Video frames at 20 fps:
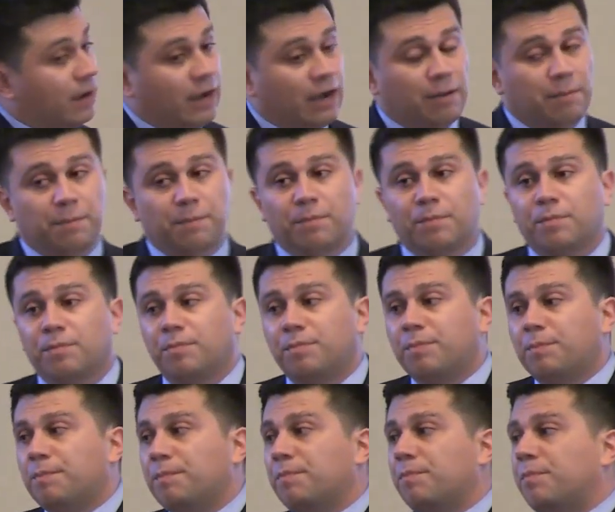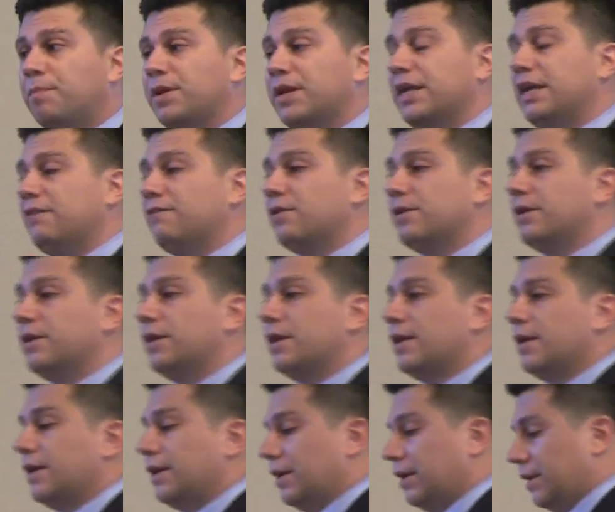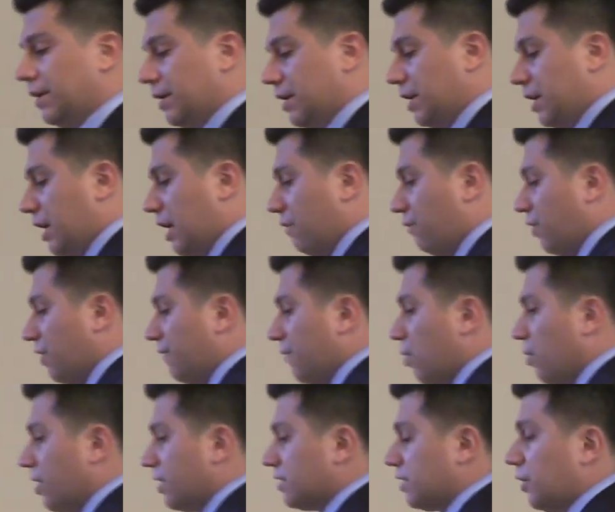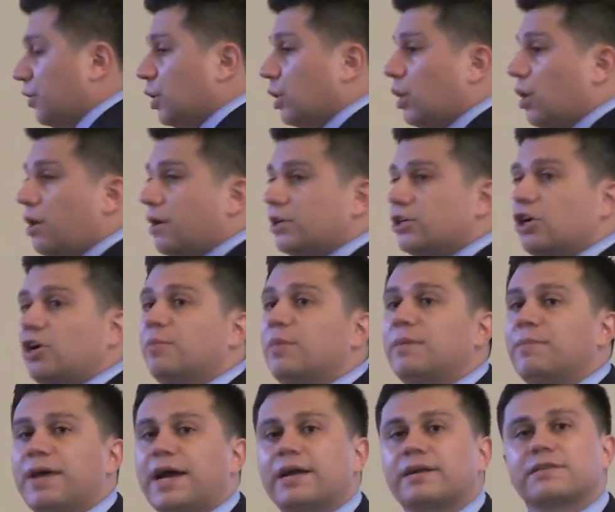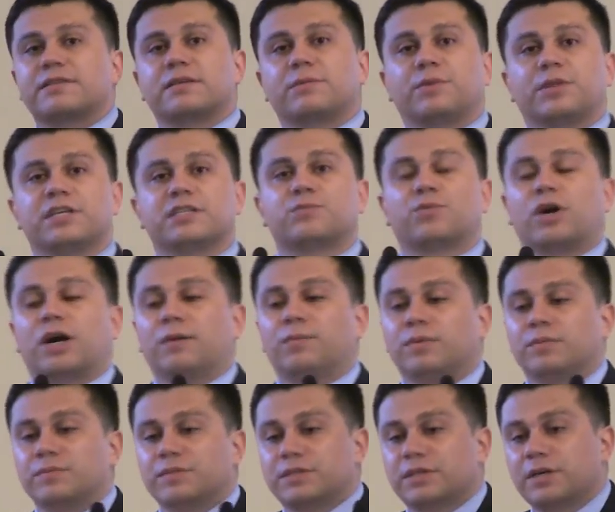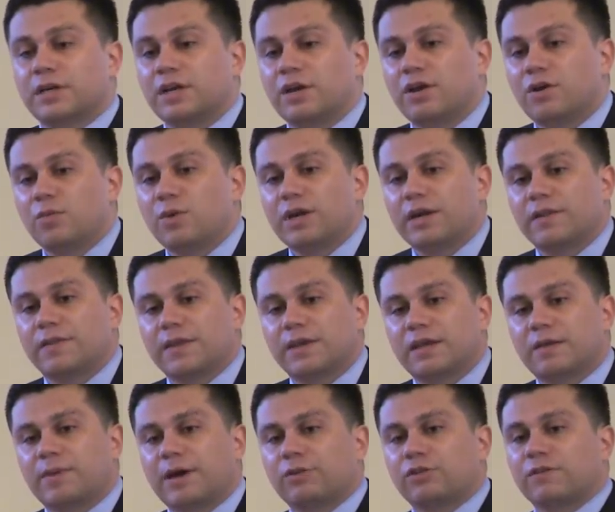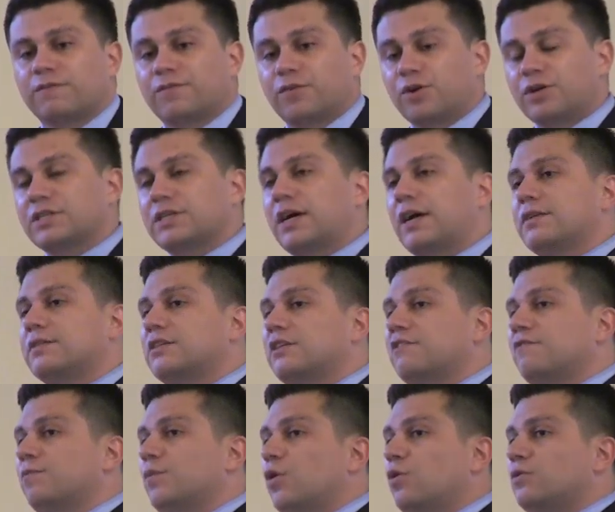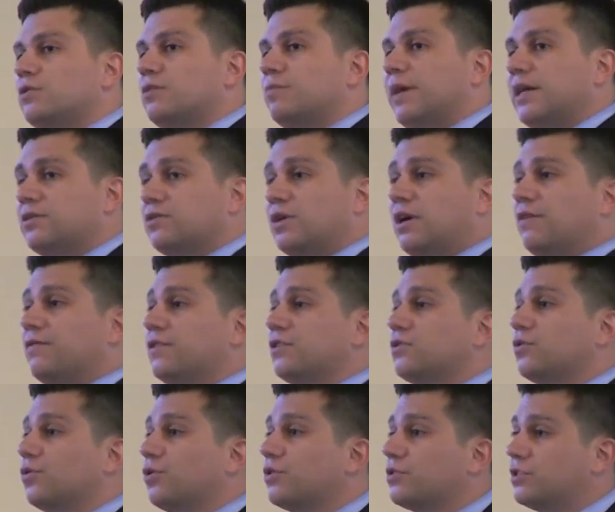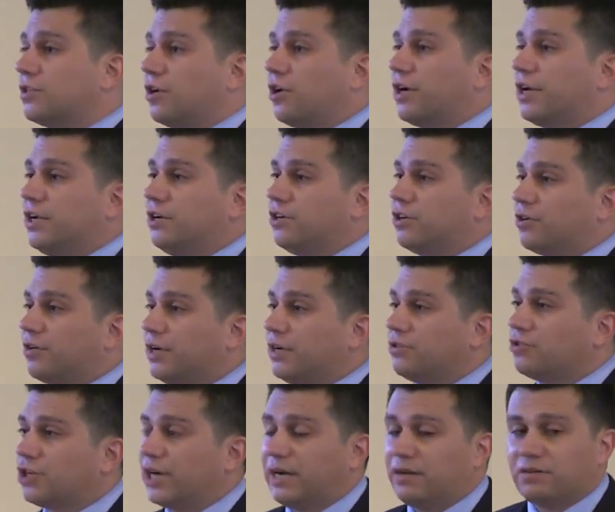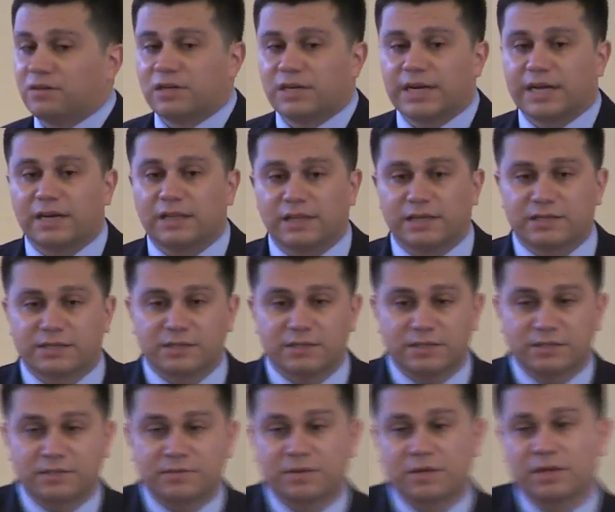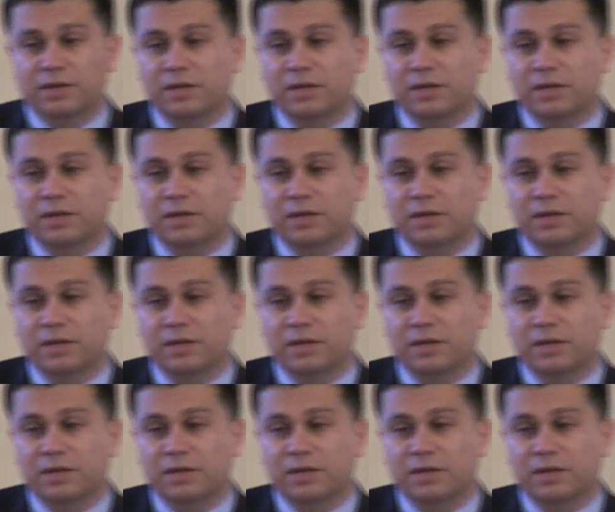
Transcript: Um, but even if we focused on the long-term impact of some of these problems, we can think about the first onset of most mental health disorders starting during childhood and adolescence,